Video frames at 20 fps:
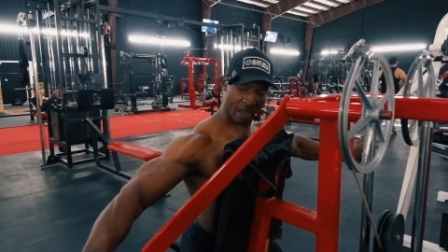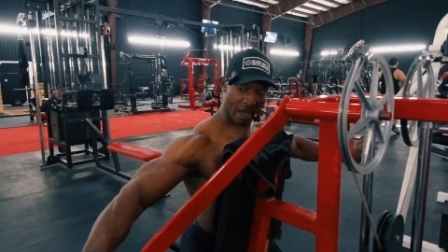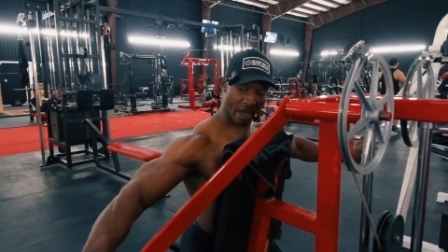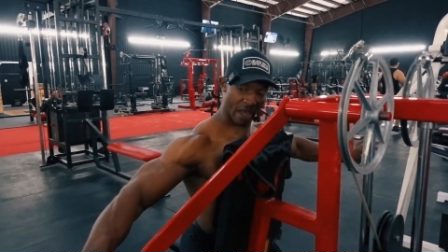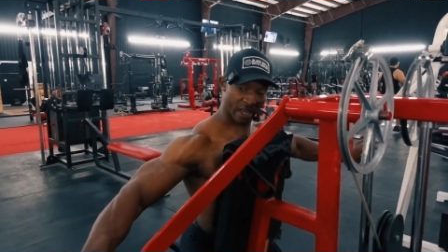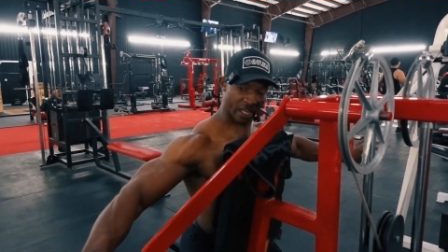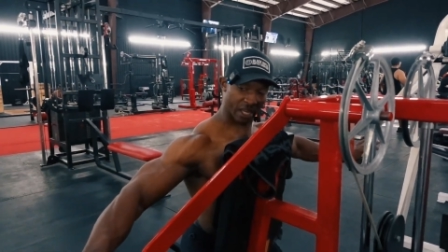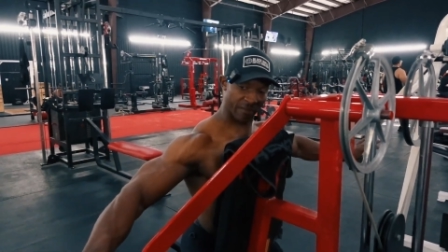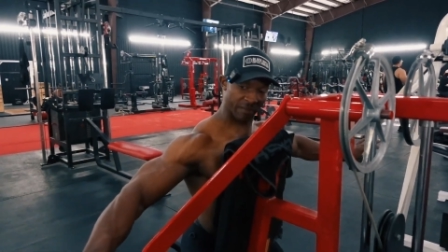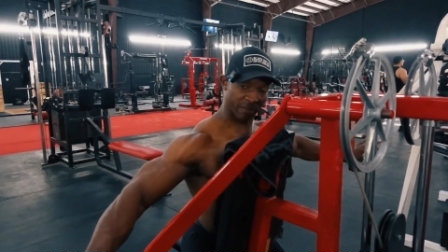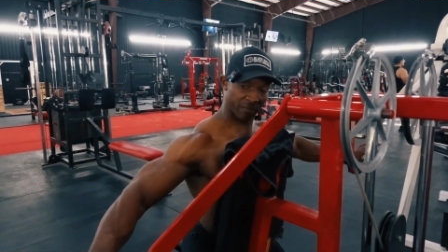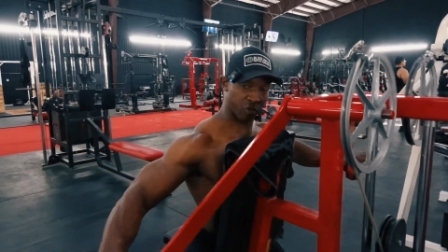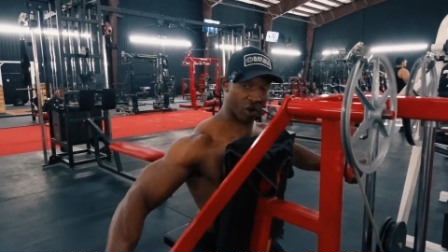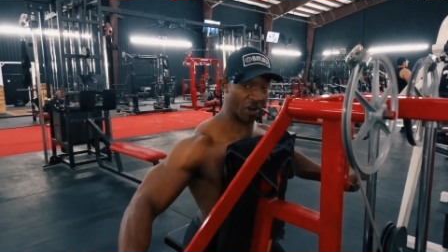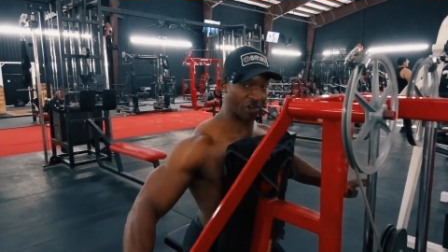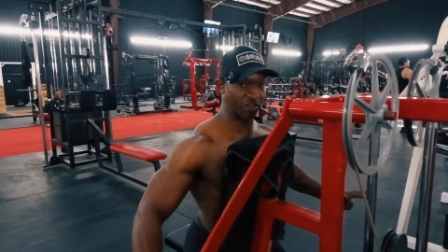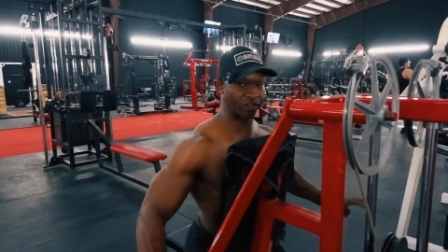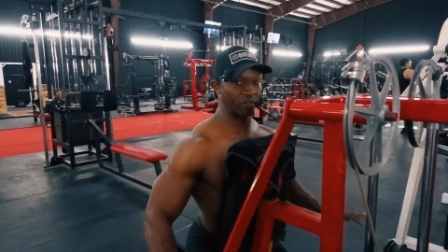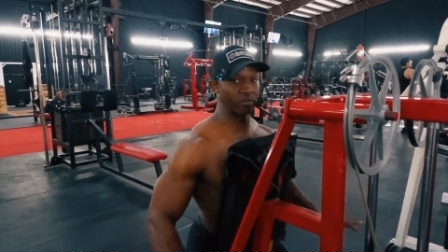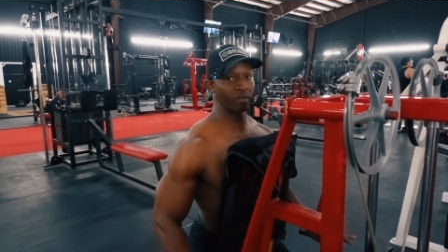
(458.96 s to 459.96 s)
I keep the
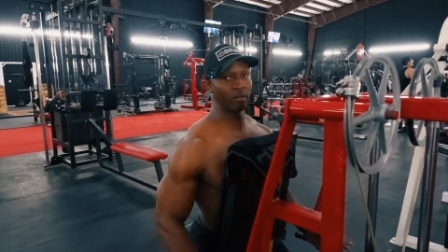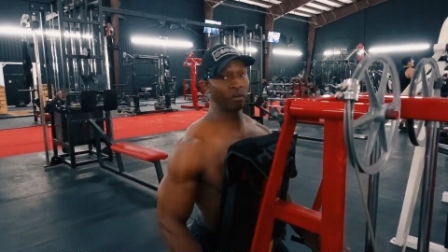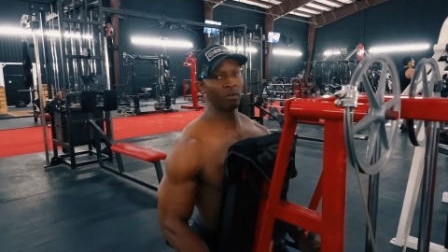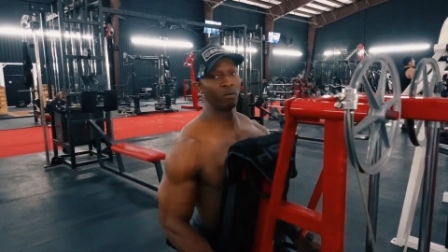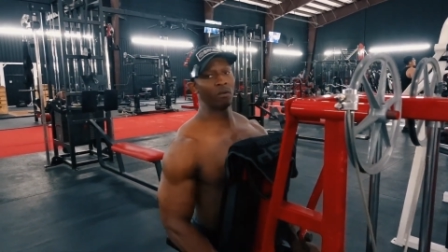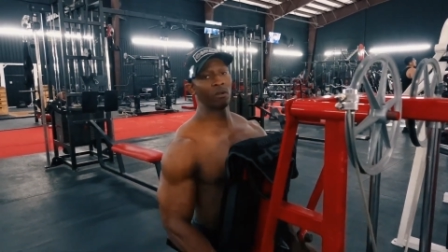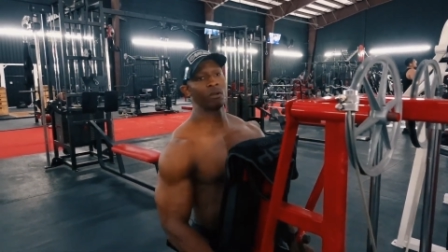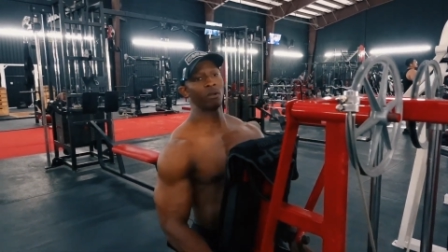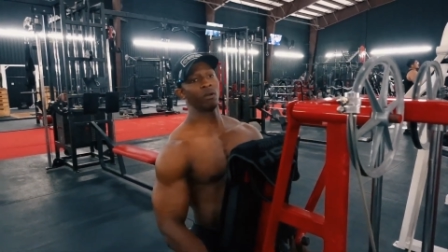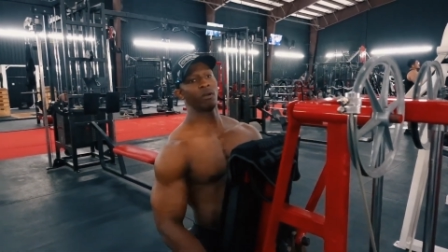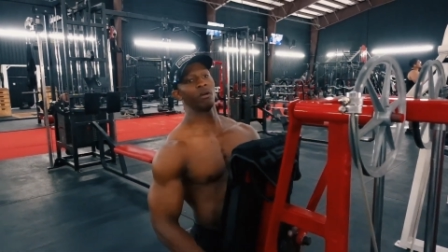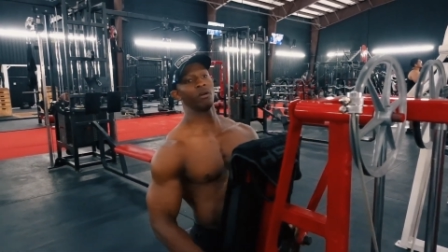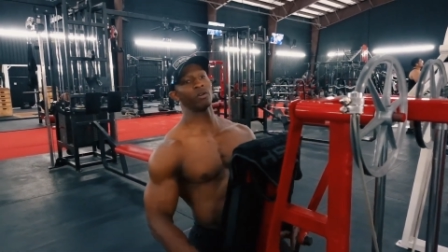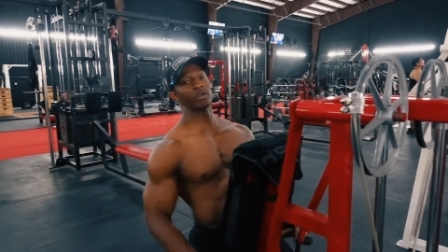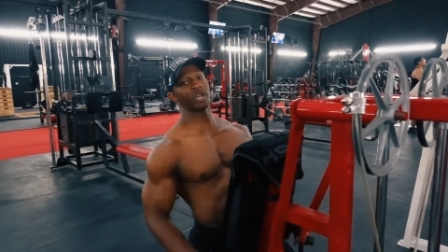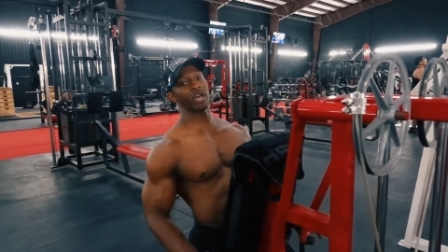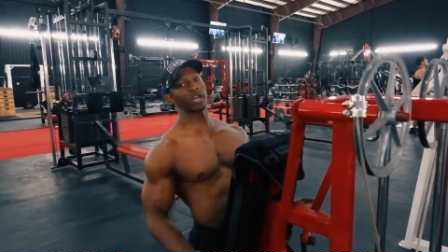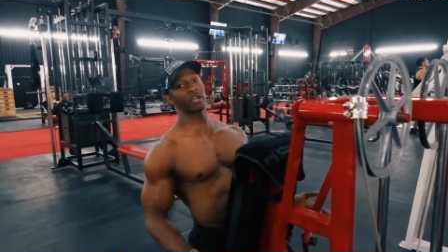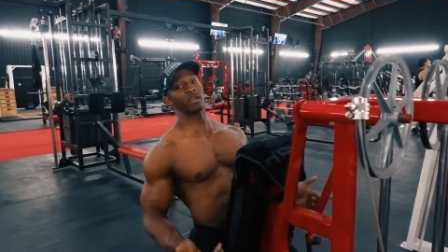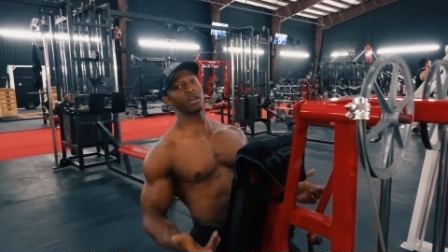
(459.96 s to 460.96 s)
pressure.
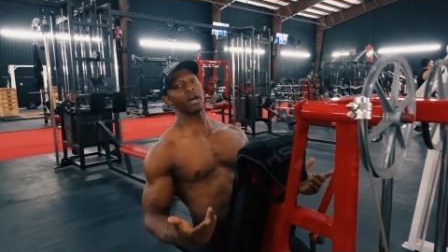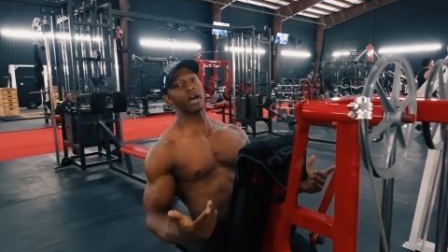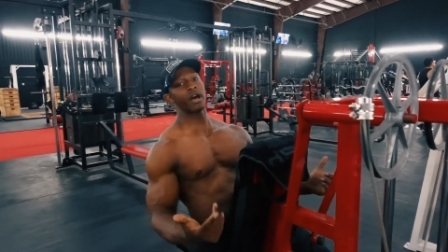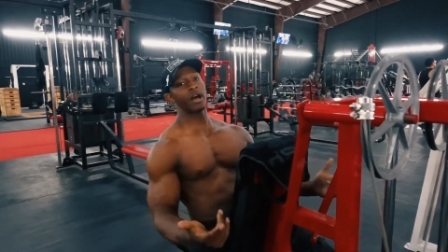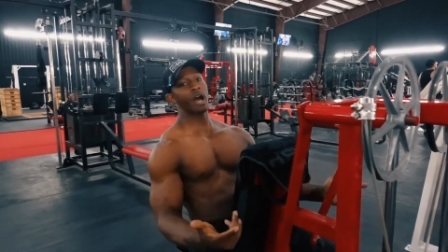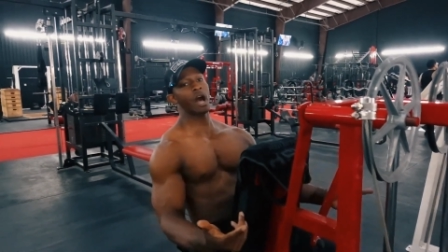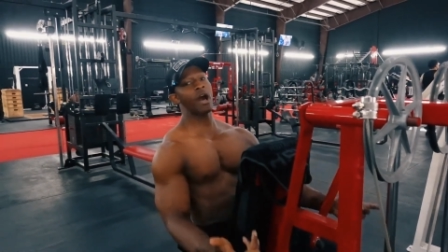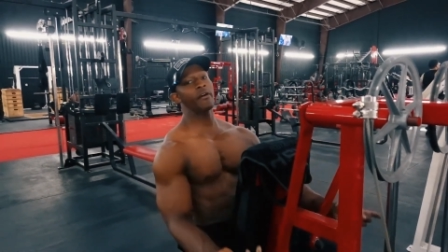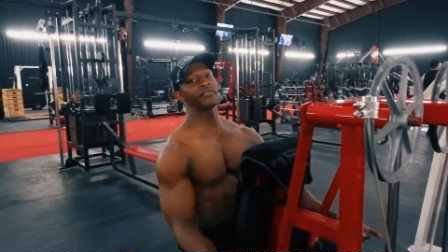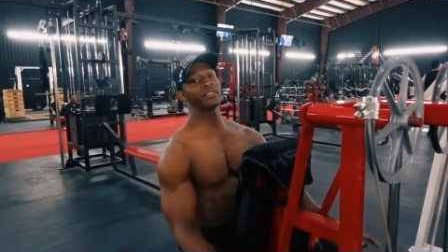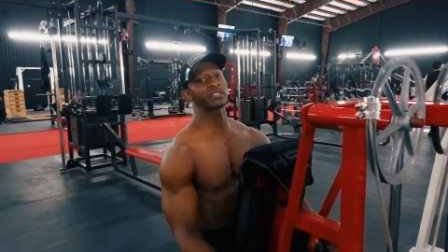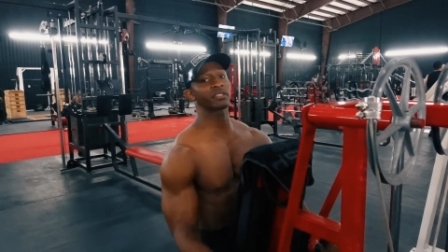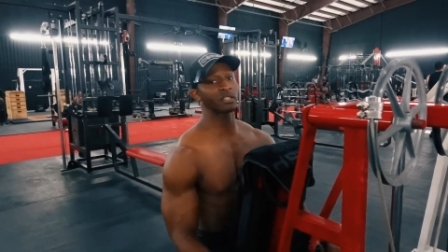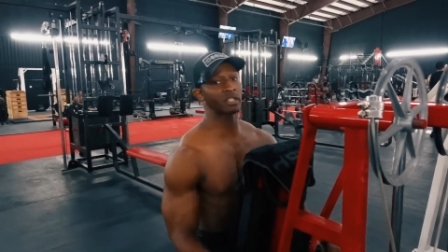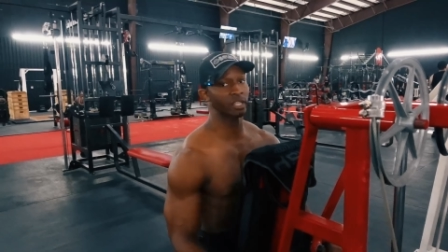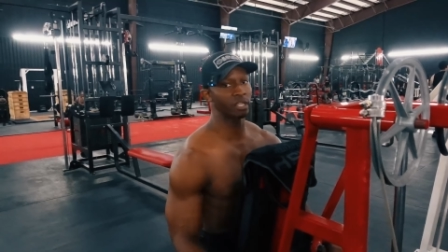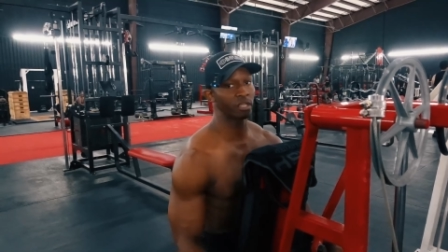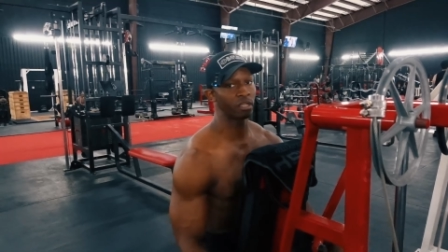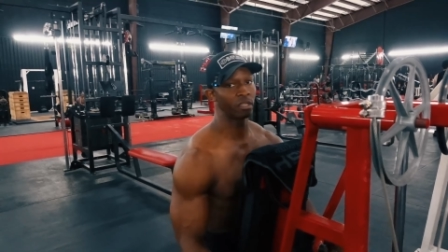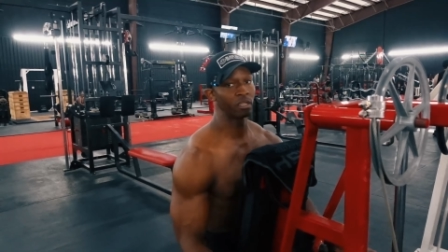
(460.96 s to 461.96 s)
Okay.
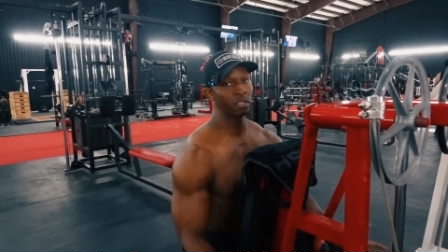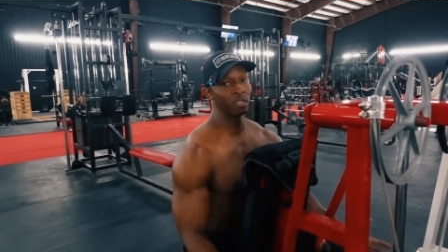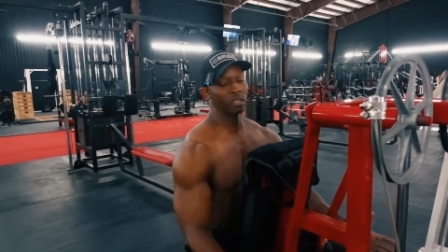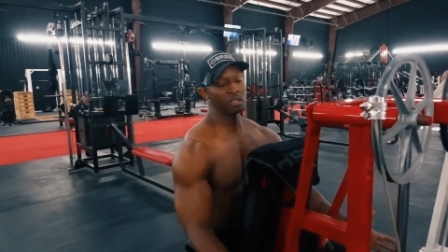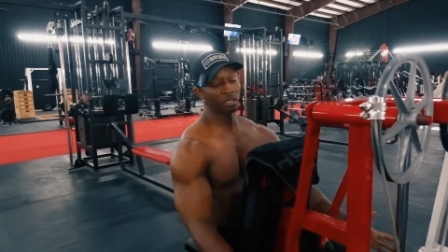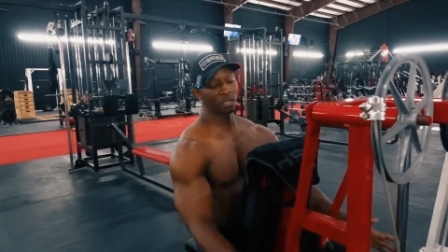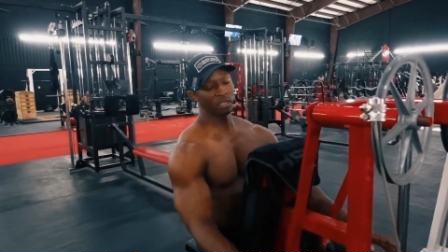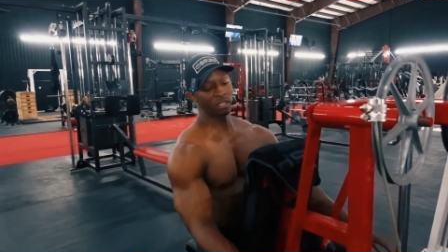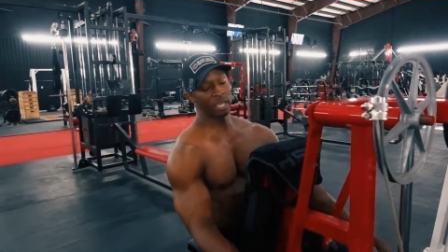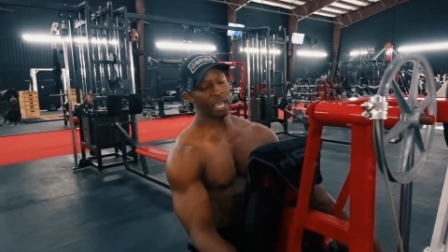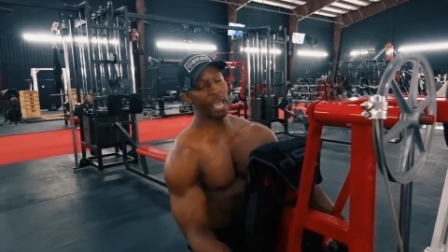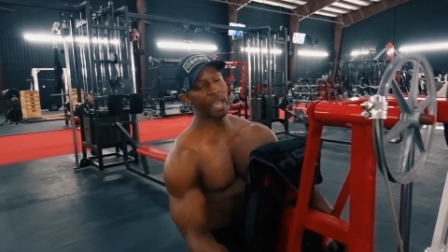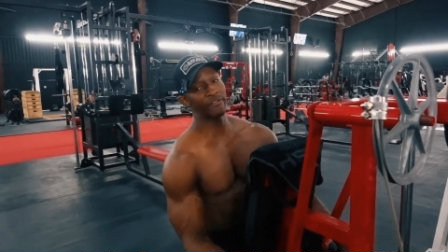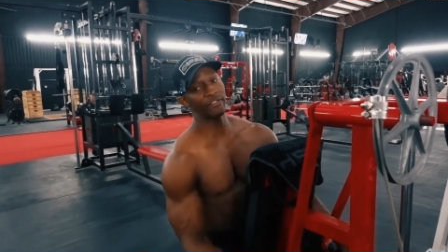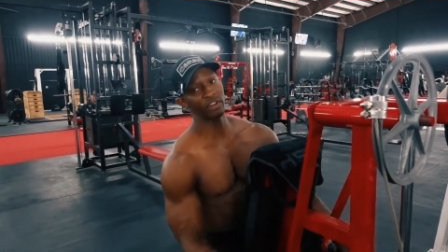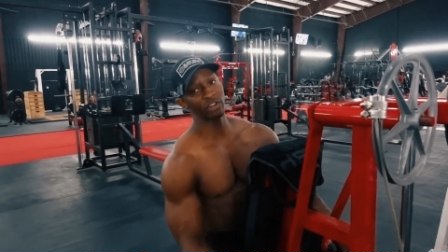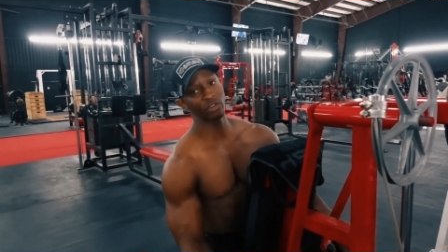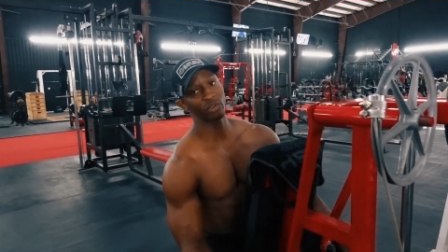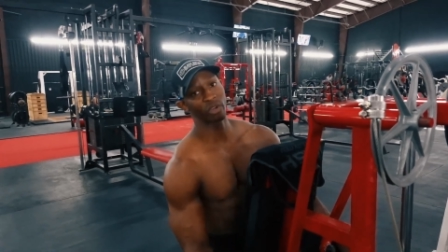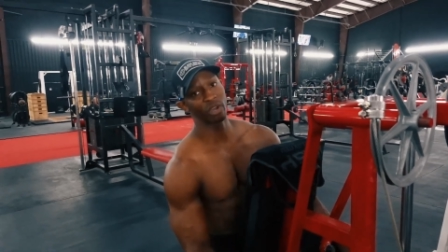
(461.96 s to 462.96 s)
Obviously, the
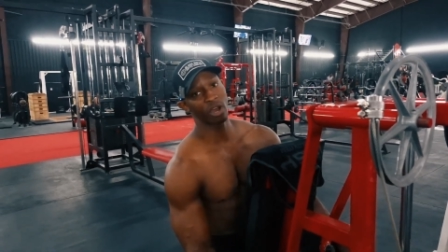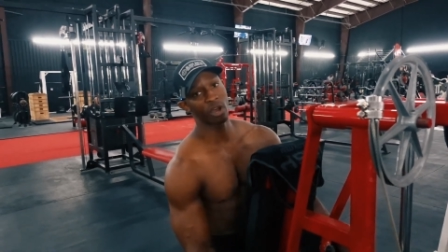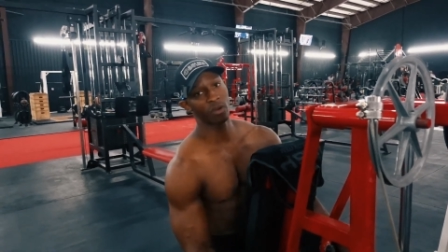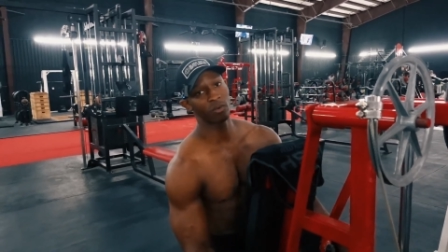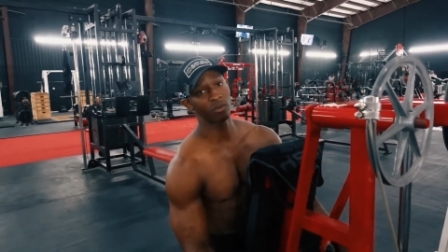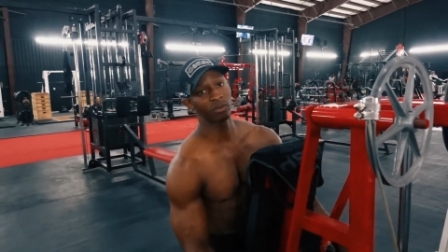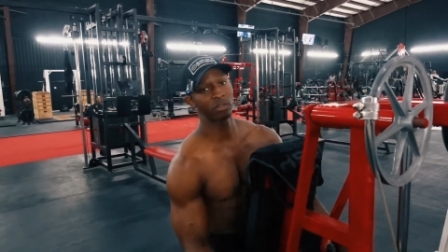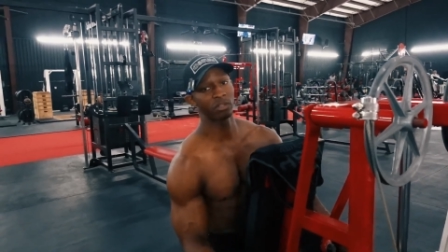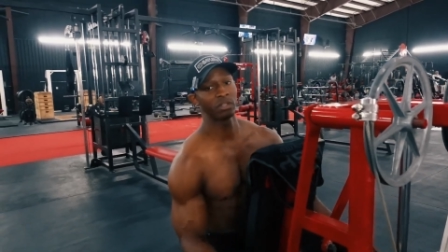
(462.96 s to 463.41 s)
heavier you go,